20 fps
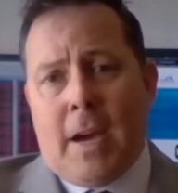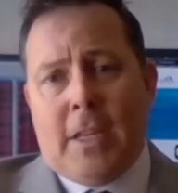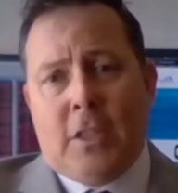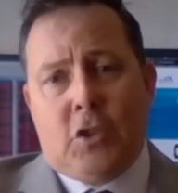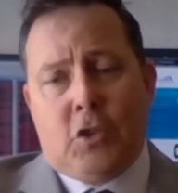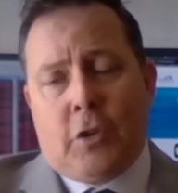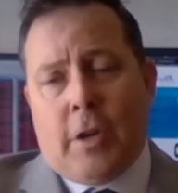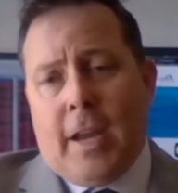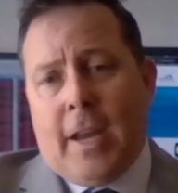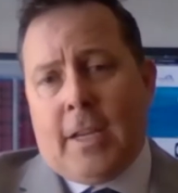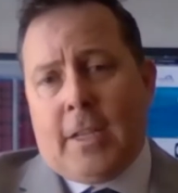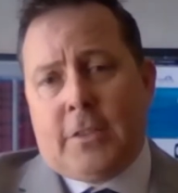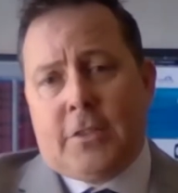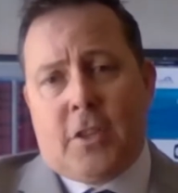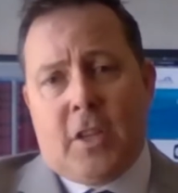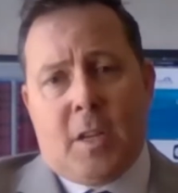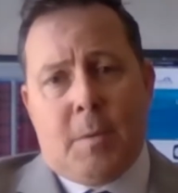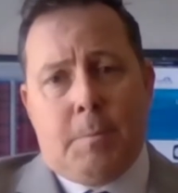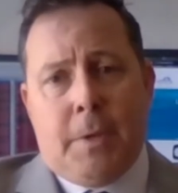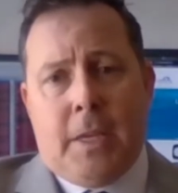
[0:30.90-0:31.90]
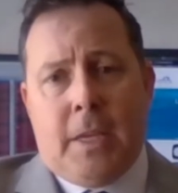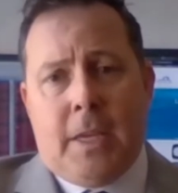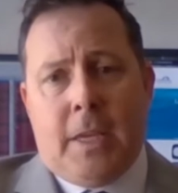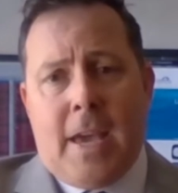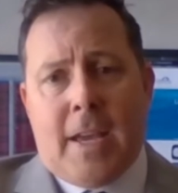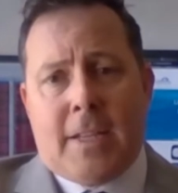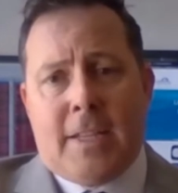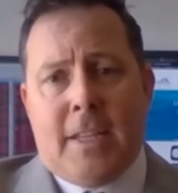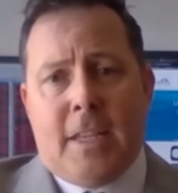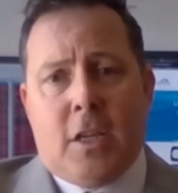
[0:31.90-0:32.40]
my trade is going to
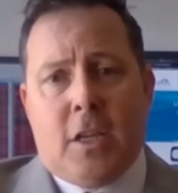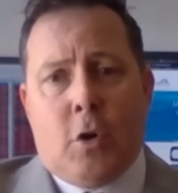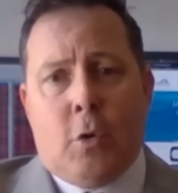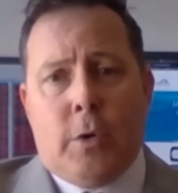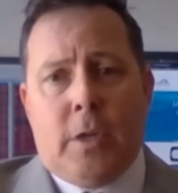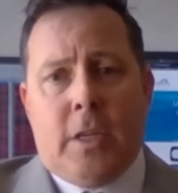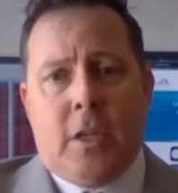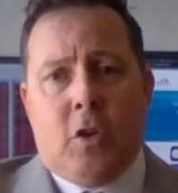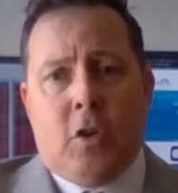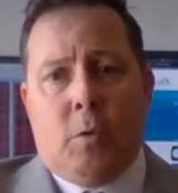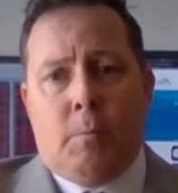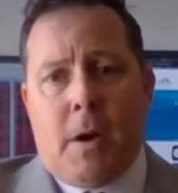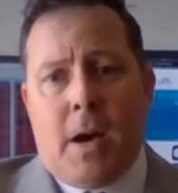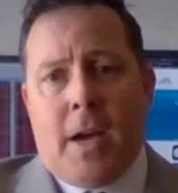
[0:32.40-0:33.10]
be Agnico Eagle